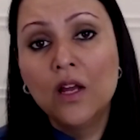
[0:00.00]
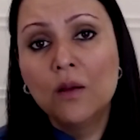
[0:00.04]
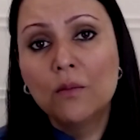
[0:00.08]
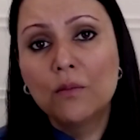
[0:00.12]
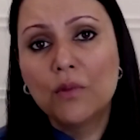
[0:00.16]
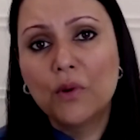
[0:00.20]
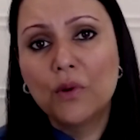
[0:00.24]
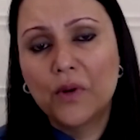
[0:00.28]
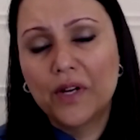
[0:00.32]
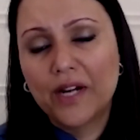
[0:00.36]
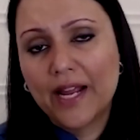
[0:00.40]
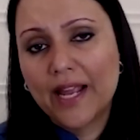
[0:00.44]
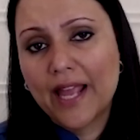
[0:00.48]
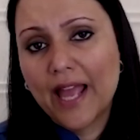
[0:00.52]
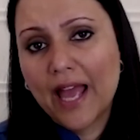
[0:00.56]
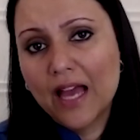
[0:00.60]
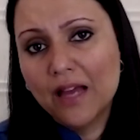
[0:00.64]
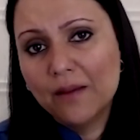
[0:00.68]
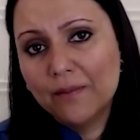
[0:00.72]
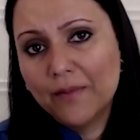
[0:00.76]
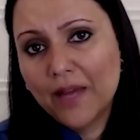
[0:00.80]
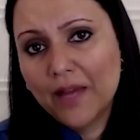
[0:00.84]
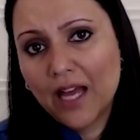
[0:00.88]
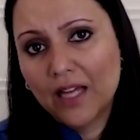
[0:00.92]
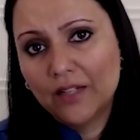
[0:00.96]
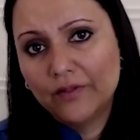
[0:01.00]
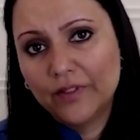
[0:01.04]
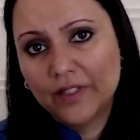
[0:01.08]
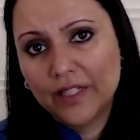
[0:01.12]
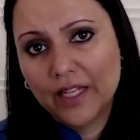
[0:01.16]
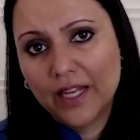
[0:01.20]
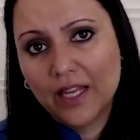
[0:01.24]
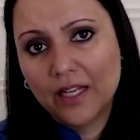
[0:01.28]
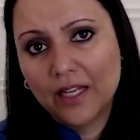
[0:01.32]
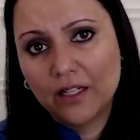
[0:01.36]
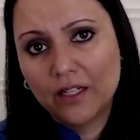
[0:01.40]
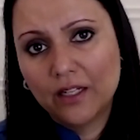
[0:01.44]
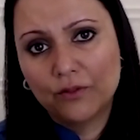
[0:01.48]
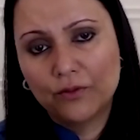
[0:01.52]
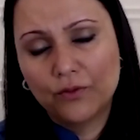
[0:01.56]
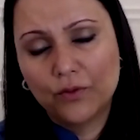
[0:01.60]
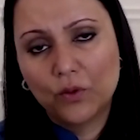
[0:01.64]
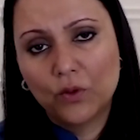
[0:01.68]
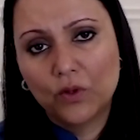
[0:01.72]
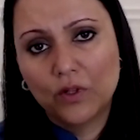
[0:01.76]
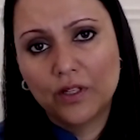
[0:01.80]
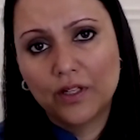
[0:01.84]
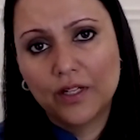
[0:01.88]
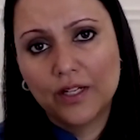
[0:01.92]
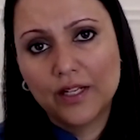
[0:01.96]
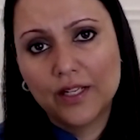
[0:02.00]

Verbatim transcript: But what I am advocating for